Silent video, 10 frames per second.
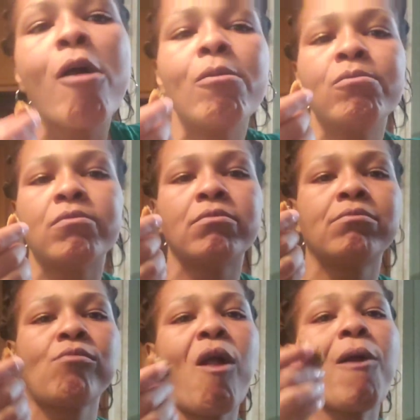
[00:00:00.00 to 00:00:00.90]
Mm.
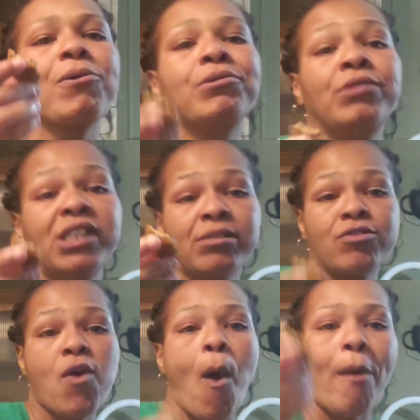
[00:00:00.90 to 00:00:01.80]

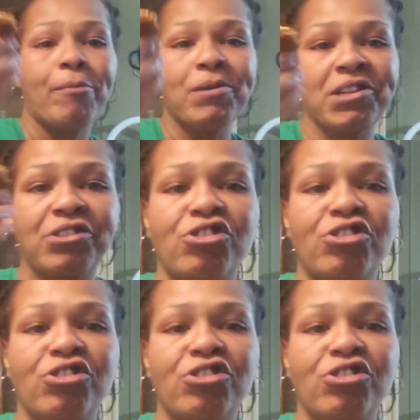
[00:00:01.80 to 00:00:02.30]
Definitely the best